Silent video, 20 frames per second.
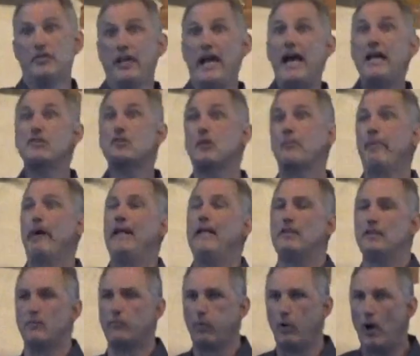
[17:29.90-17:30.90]

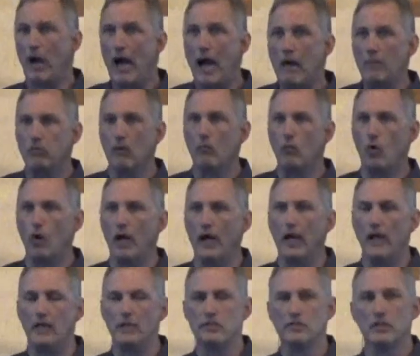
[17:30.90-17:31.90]
exacerbated the problem
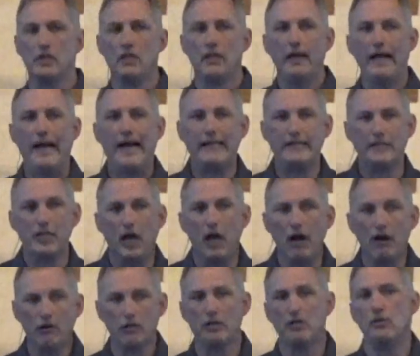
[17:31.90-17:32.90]
was, I
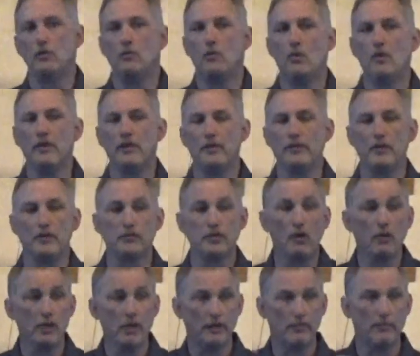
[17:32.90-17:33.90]
talked
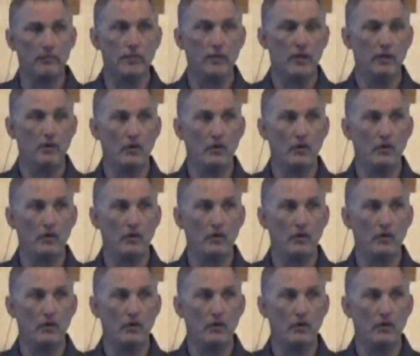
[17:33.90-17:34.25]
to